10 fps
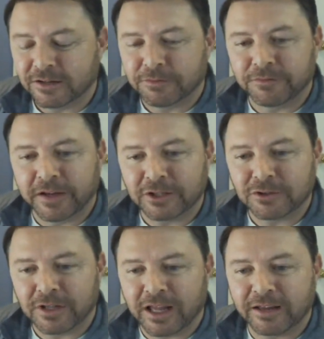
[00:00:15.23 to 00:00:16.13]

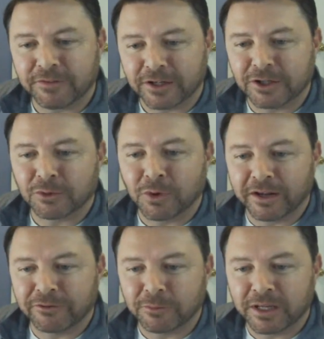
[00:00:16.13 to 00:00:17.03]
affects your life in a good
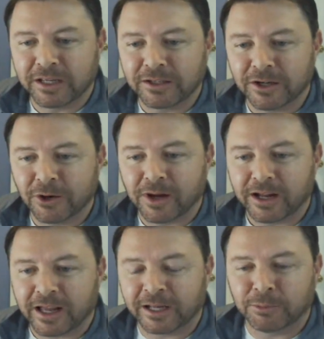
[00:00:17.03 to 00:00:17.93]
way for me. I
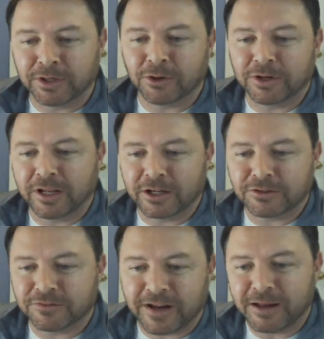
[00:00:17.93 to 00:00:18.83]
can put on an extra
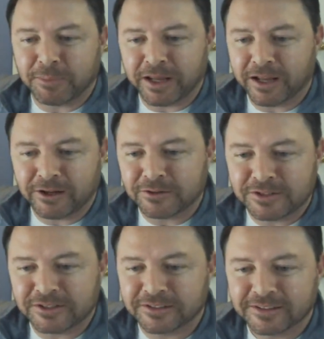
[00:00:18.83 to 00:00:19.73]
5 pounds and